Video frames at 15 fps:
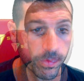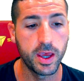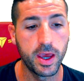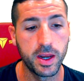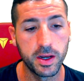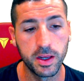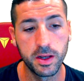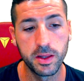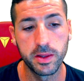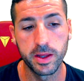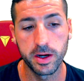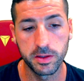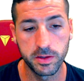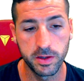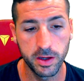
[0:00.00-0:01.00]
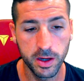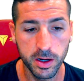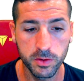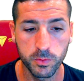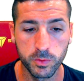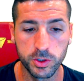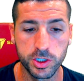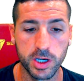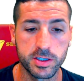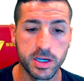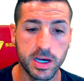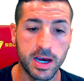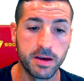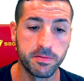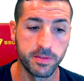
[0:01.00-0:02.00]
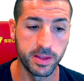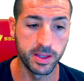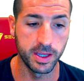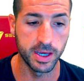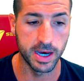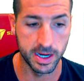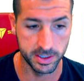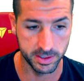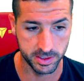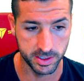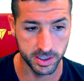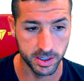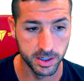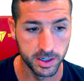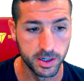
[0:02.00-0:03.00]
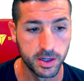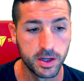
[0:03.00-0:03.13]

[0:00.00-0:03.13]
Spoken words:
And in the return, we just have the answer.